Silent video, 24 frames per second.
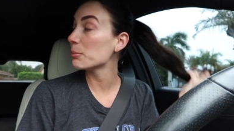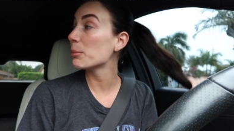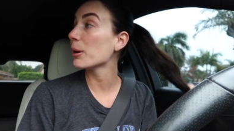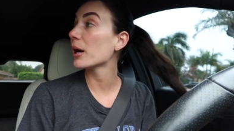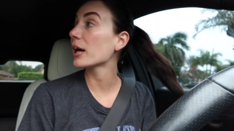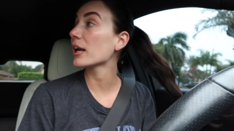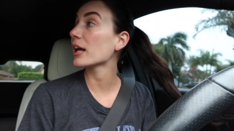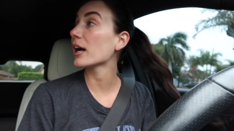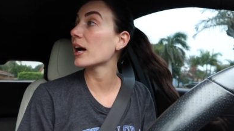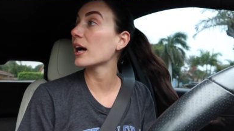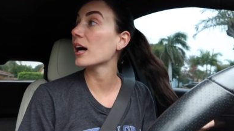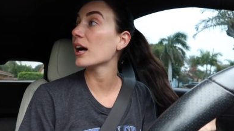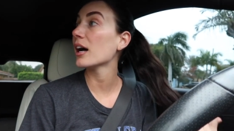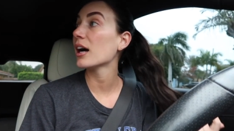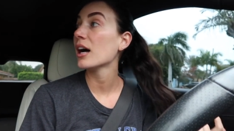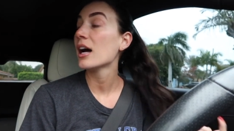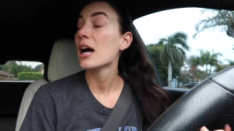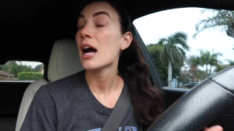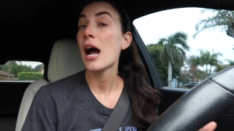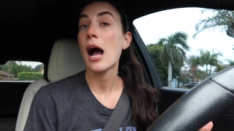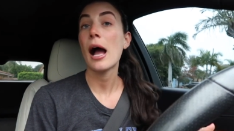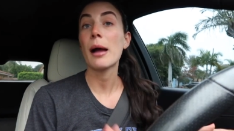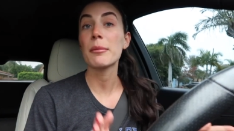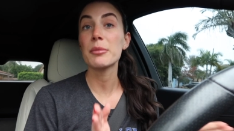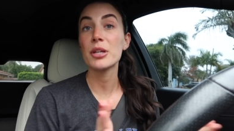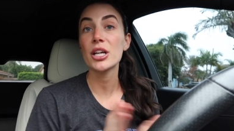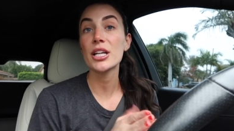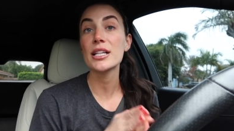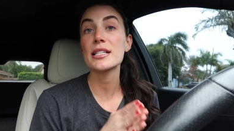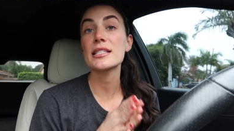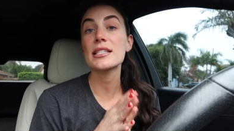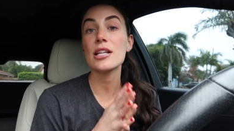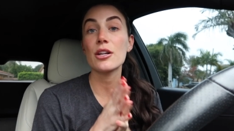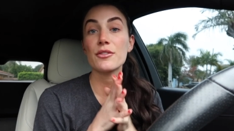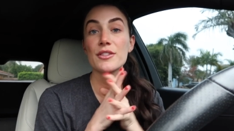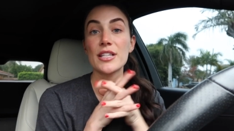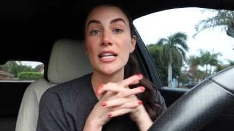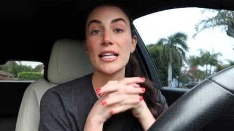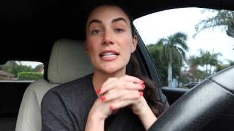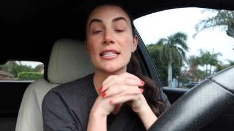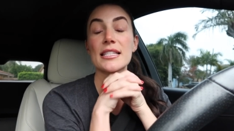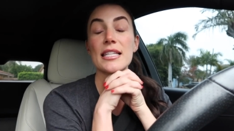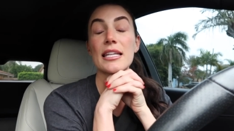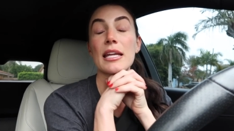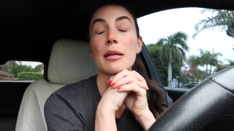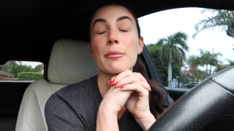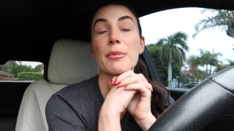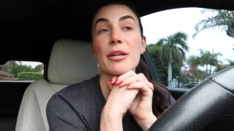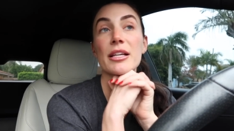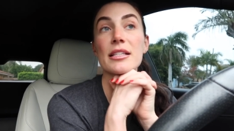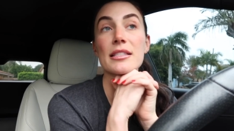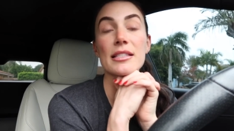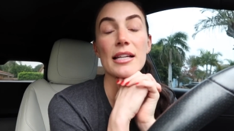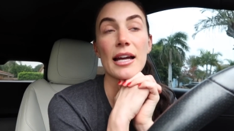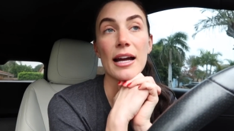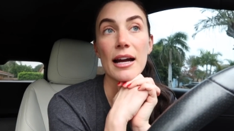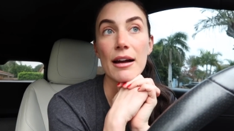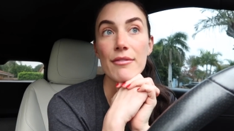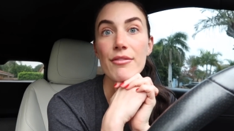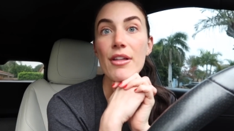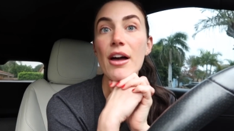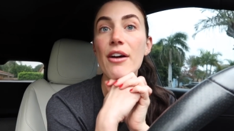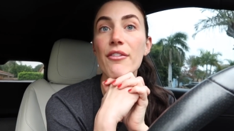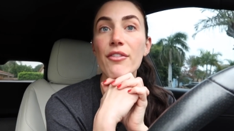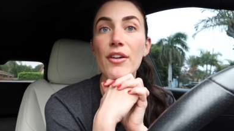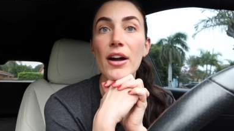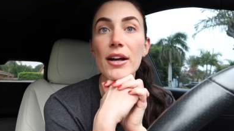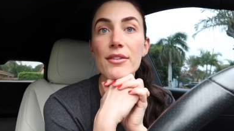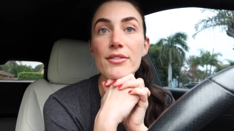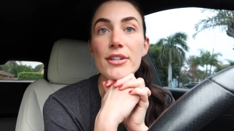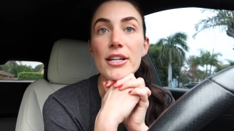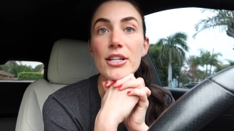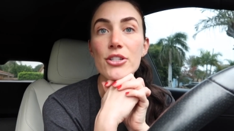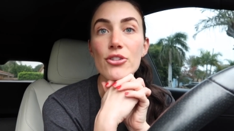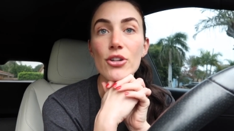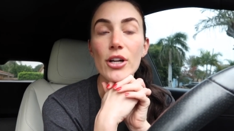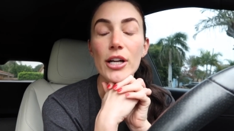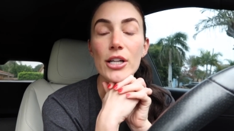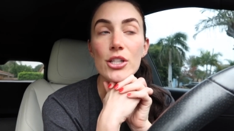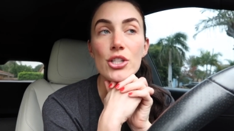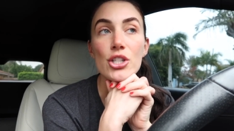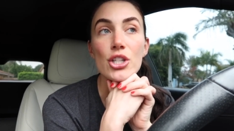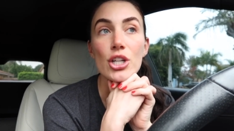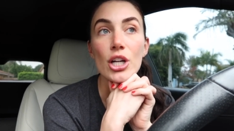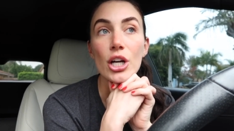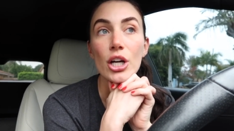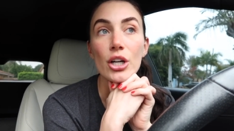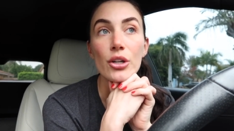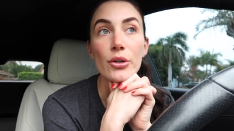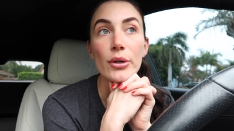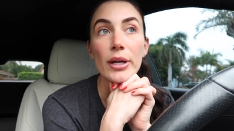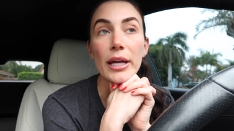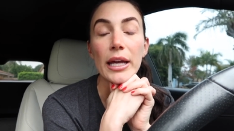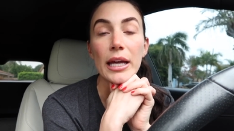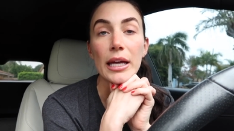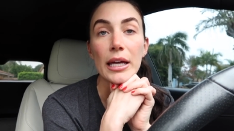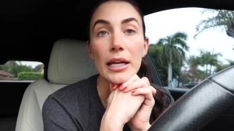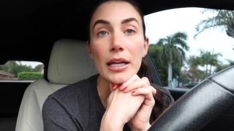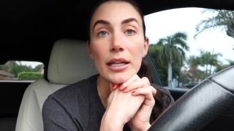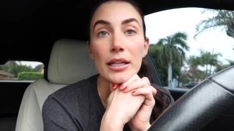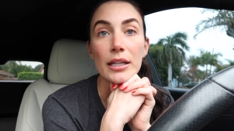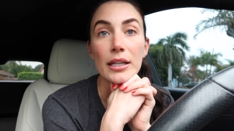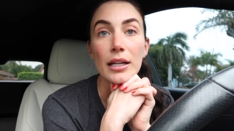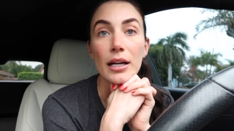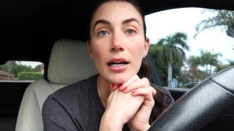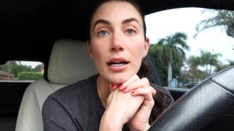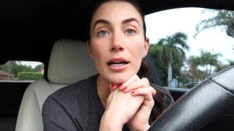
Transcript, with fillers: But uh, I'm gonna self-tan today because I have that five-day trade show and